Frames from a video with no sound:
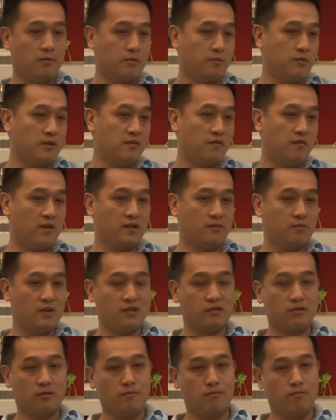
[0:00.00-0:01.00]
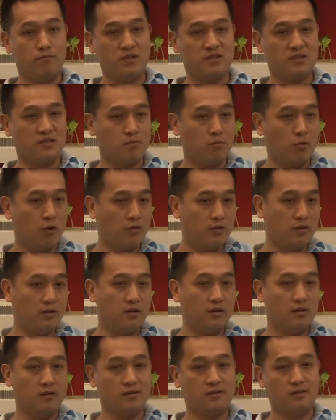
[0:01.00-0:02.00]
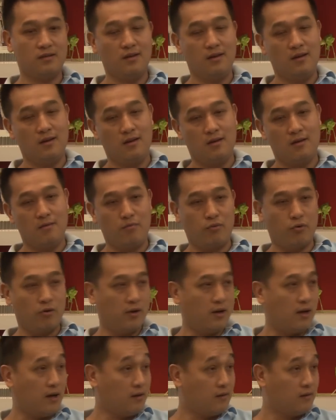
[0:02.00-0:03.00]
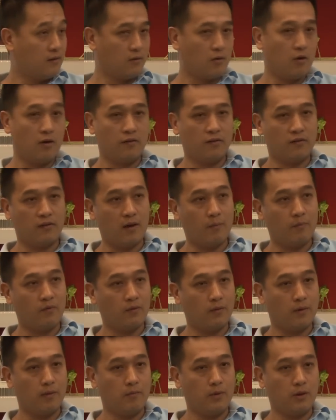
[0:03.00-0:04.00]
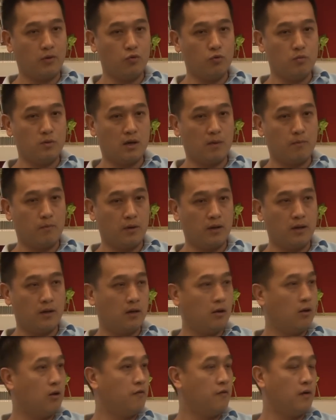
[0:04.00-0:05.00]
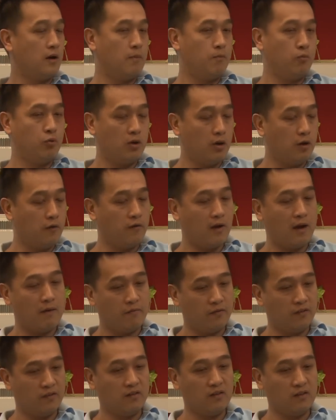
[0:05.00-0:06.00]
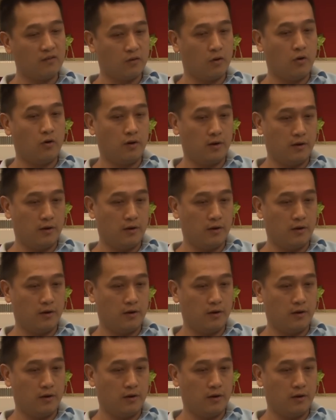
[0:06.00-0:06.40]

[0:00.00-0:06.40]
a lot of people invest based on business models, products, concepts. But to me, I put a lot of emphasis